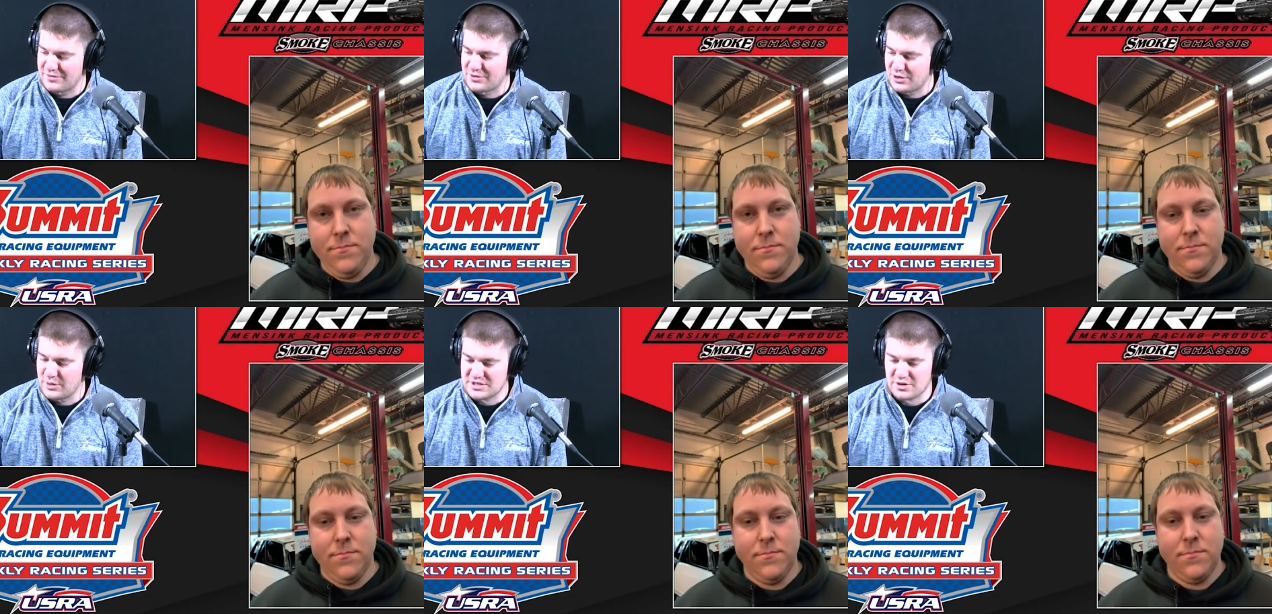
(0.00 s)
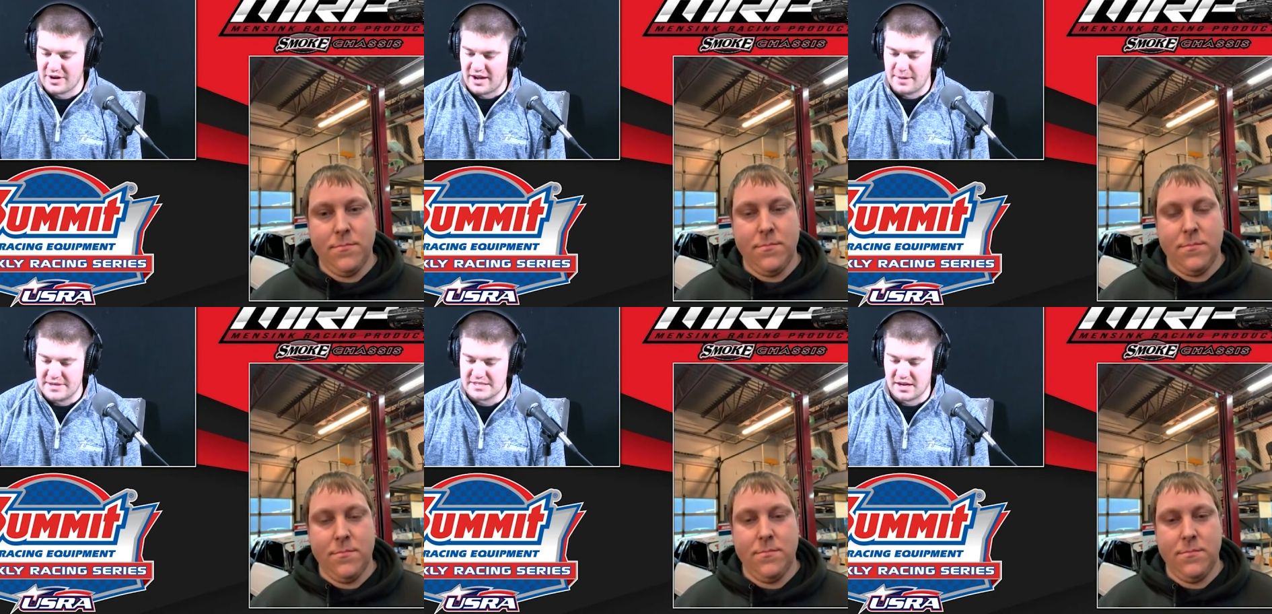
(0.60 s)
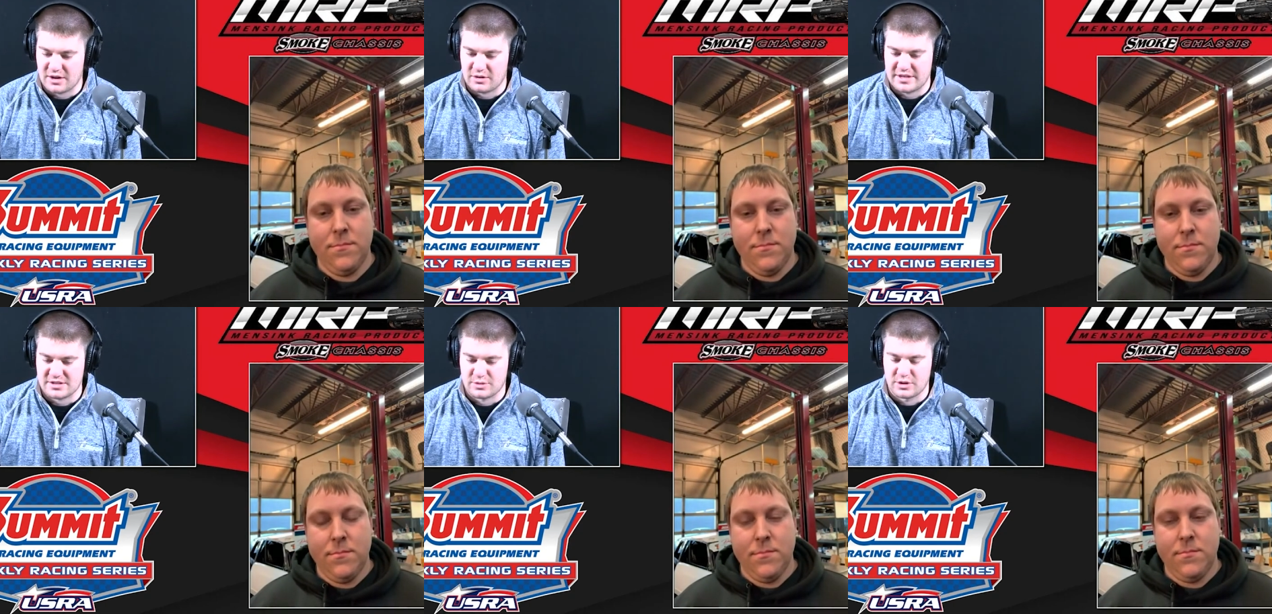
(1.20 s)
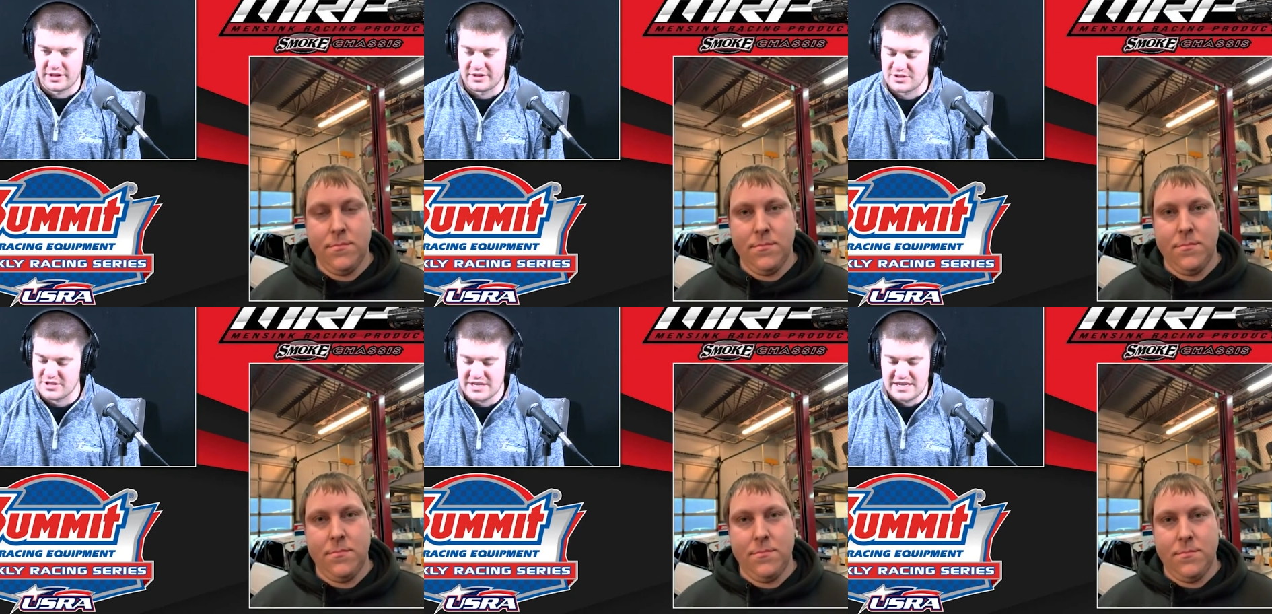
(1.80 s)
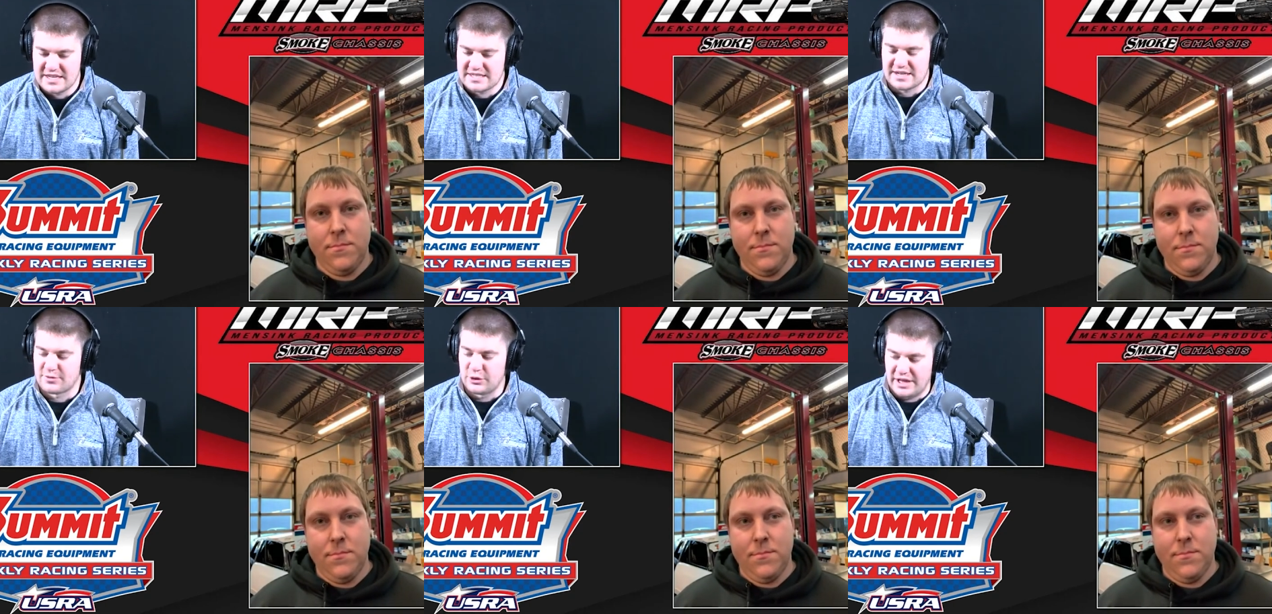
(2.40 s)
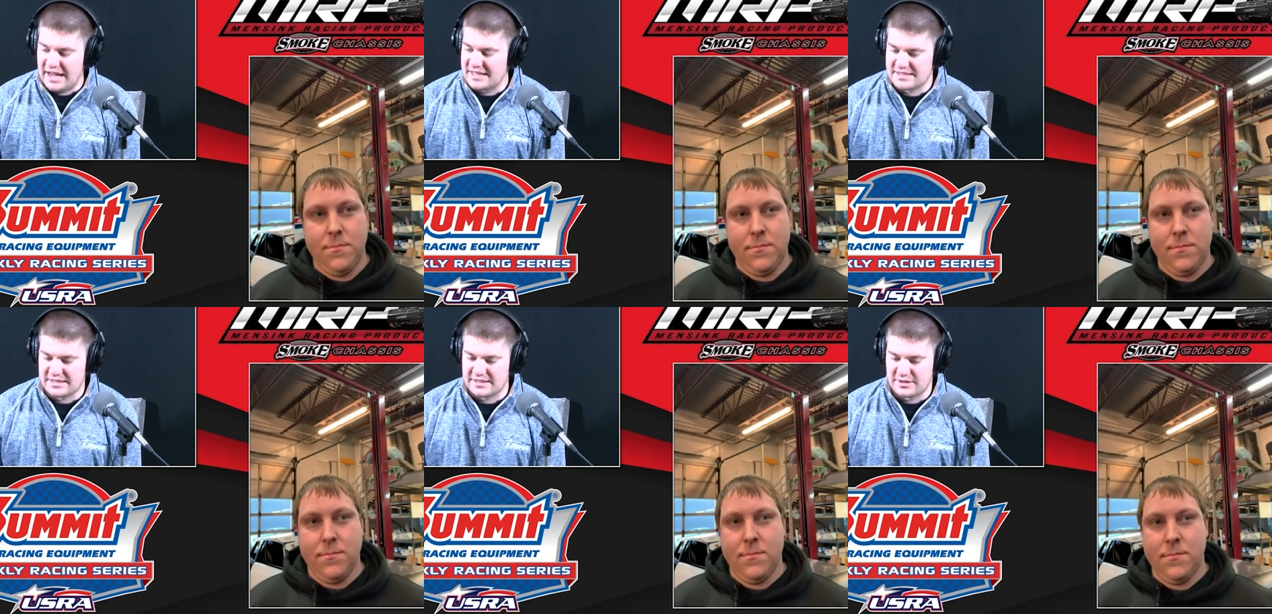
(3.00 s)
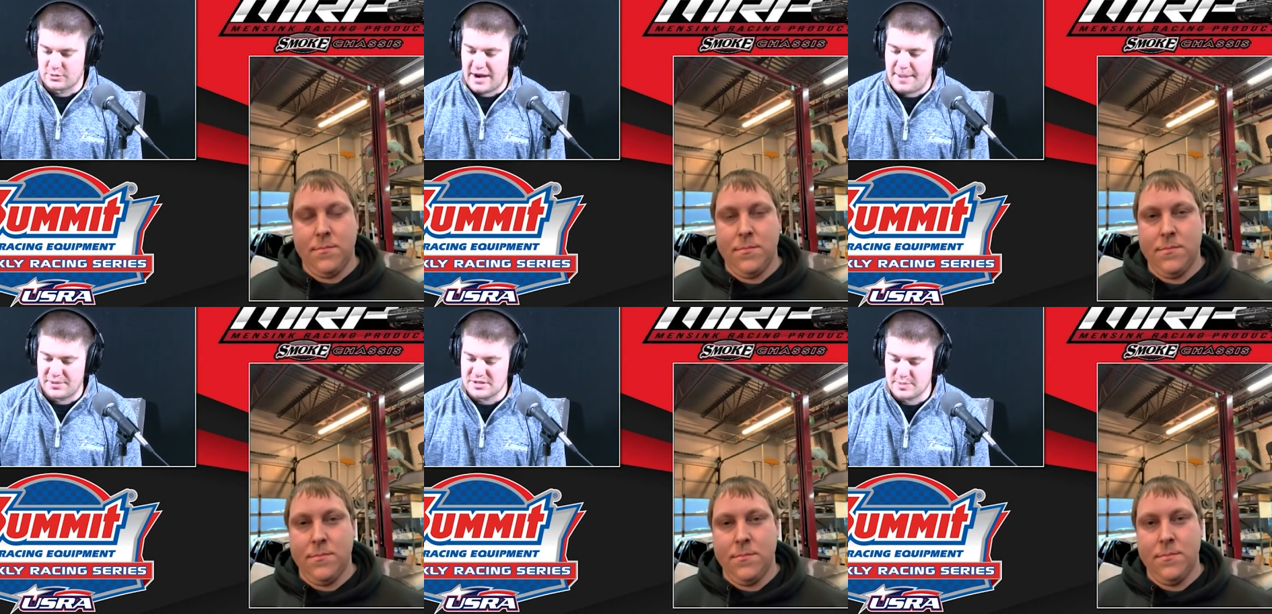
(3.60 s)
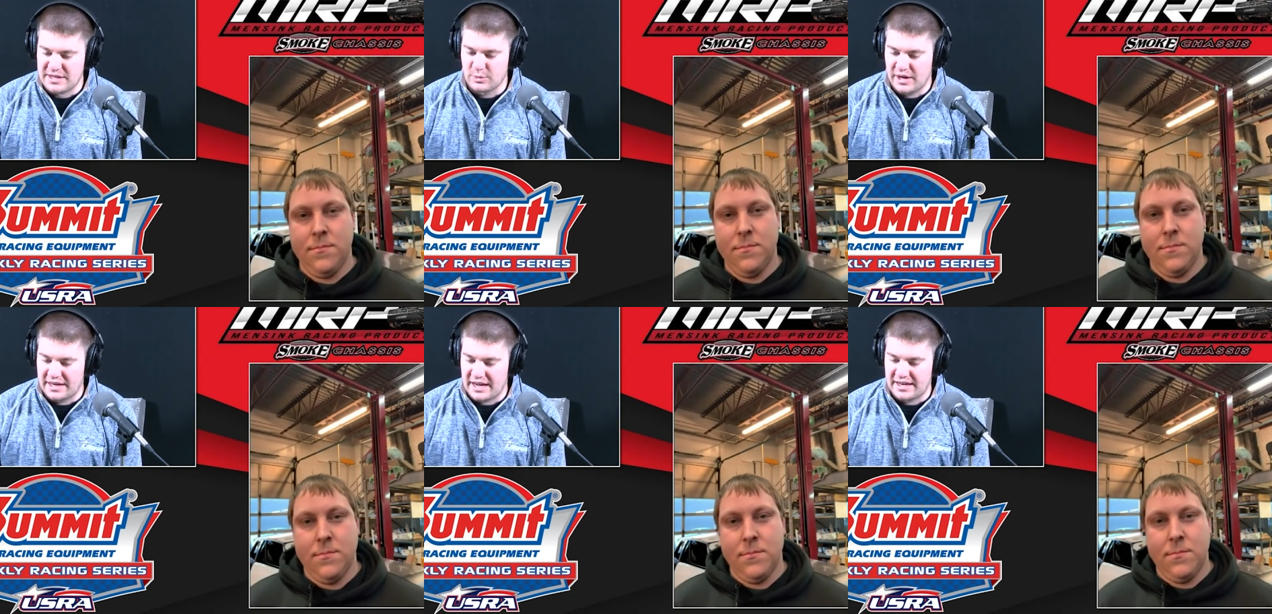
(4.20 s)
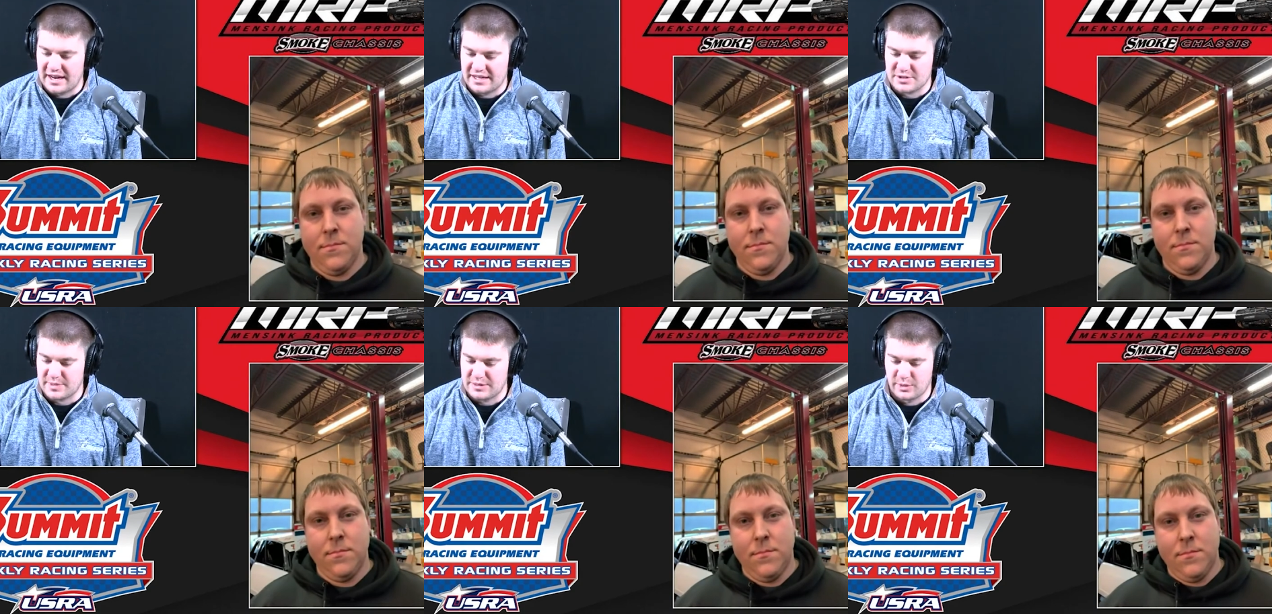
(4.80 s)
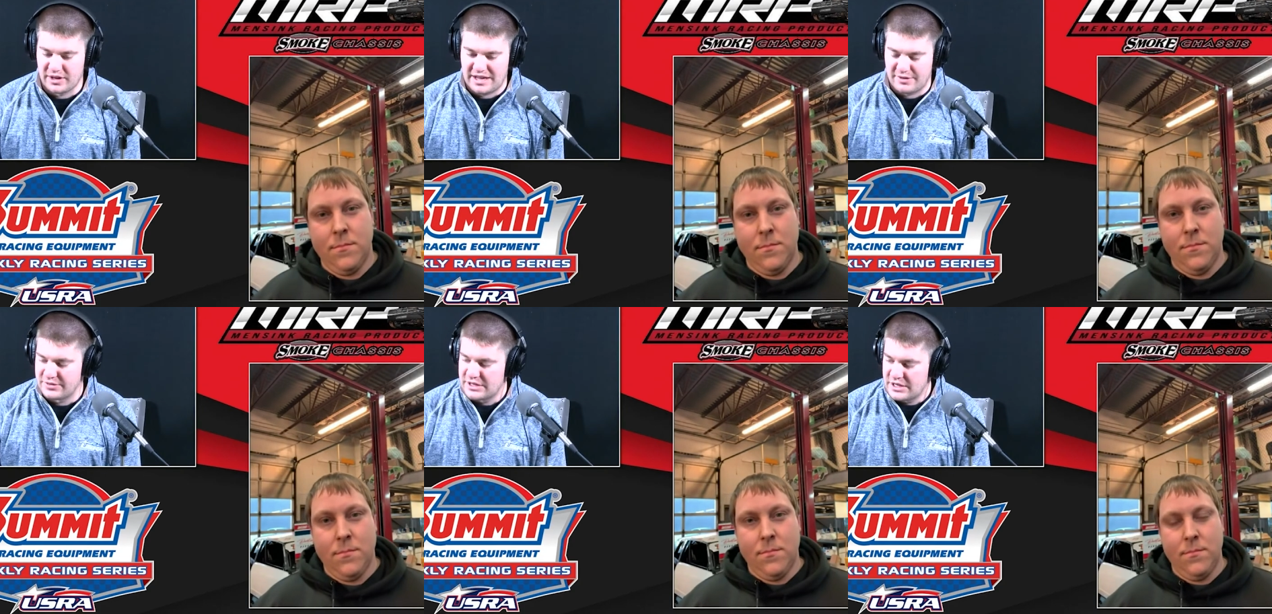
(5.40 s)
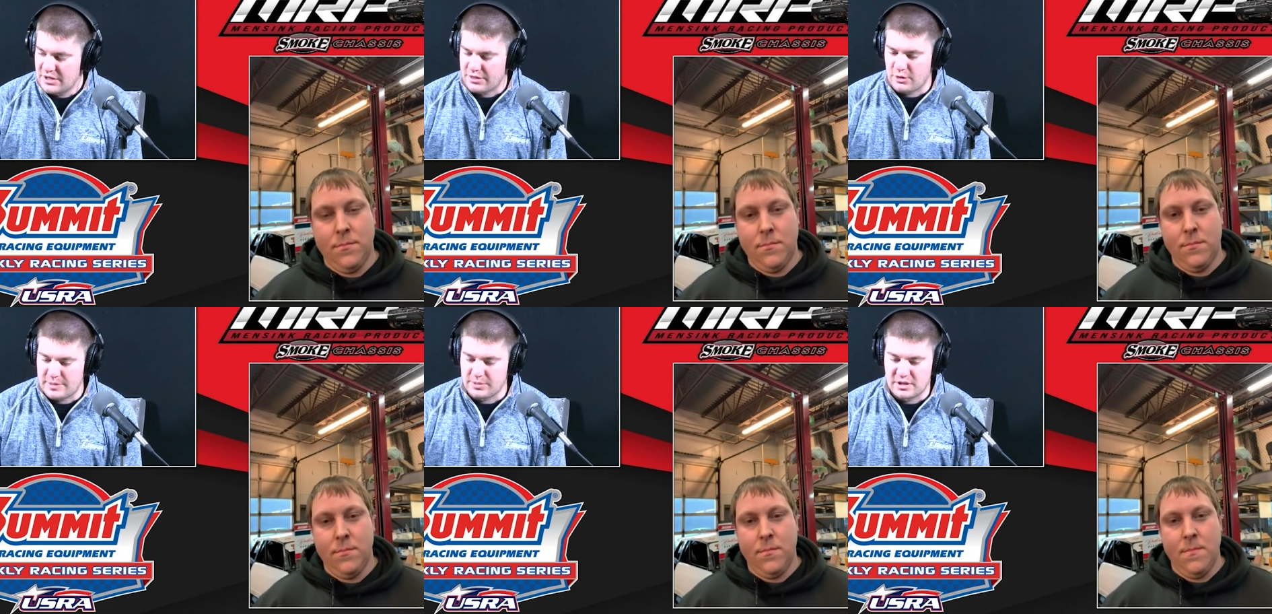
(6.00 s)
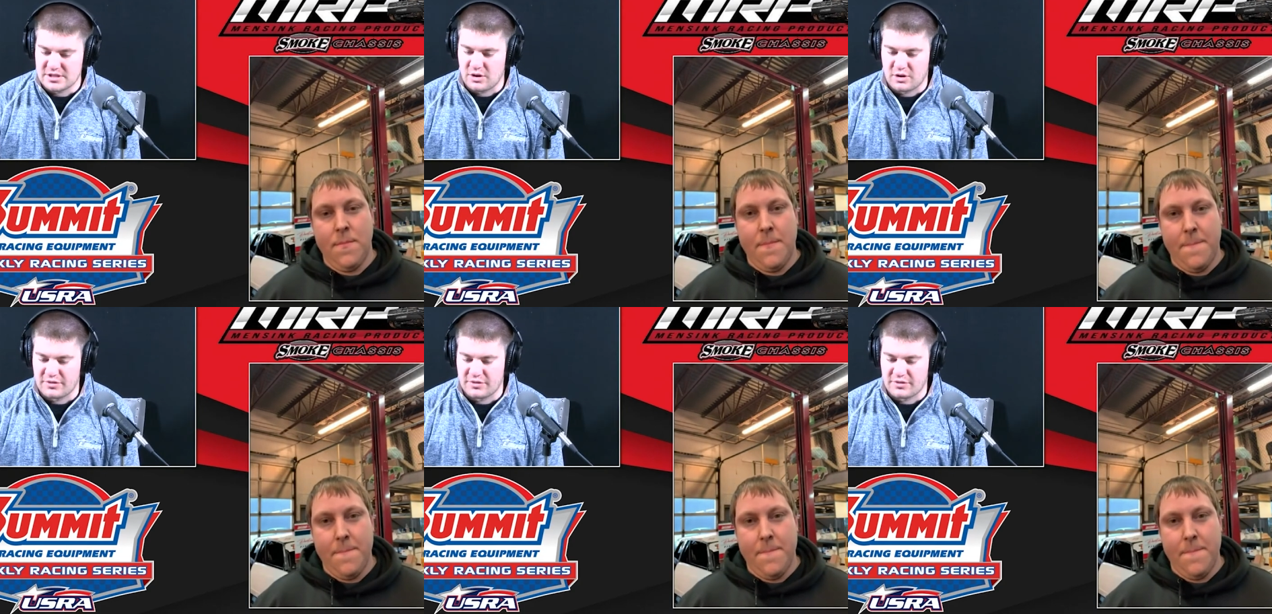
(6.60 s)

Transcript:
Speaker 1: for U S R A hobby stock racing, really. There's several nights that, that Rapid Speedway and I ninety Speedway will have thirty-plus car